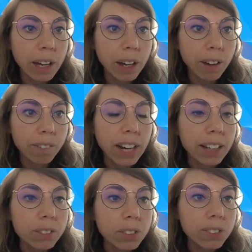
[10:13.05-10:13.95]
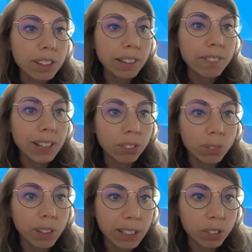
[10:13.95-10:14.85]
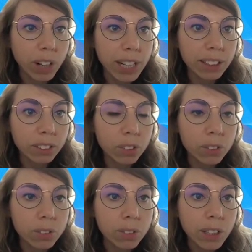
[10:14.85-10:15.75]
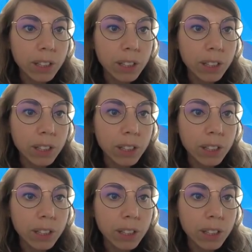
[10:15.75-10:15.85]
I would say by trying to